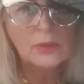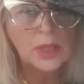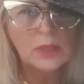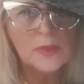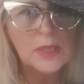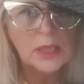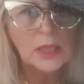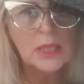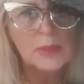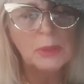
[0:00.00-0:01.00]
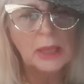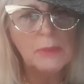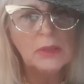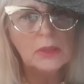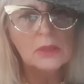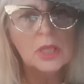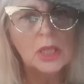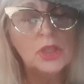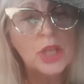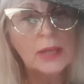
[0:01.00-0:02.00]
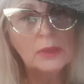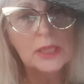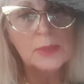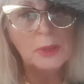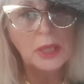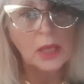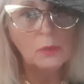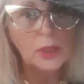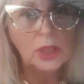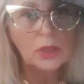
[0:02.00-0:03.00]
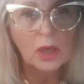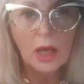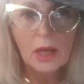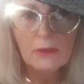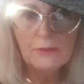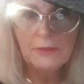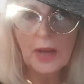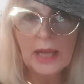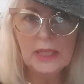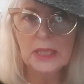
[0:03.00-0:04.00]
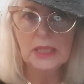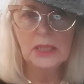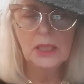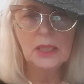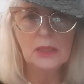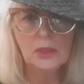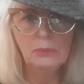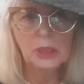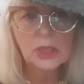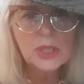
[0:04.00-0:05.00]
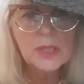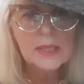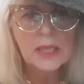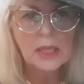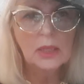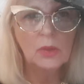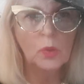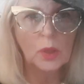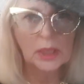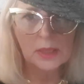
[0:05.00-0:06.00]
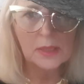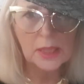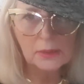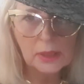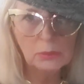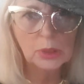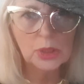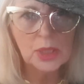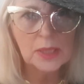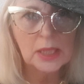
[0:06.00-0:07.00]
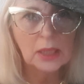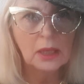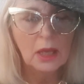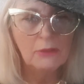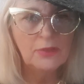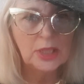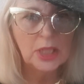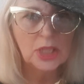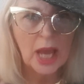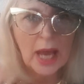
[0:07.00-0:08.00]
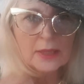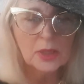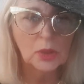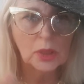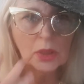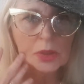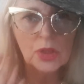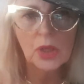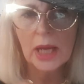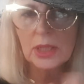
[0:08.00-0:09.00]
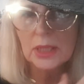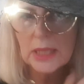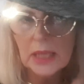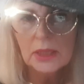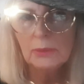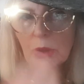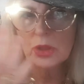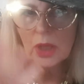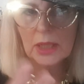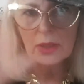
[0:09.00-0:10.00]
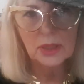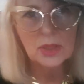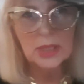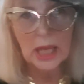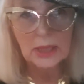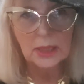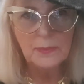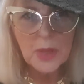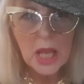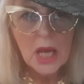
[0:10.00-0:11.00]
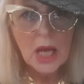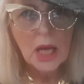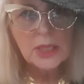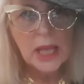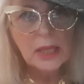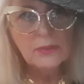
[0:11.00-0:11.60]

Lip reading: don't think you'll see it in this, but I mean, generally speaking, when you're finding or purchasing or considering purchasing vintage hats or trying to date them or trying to understand them, take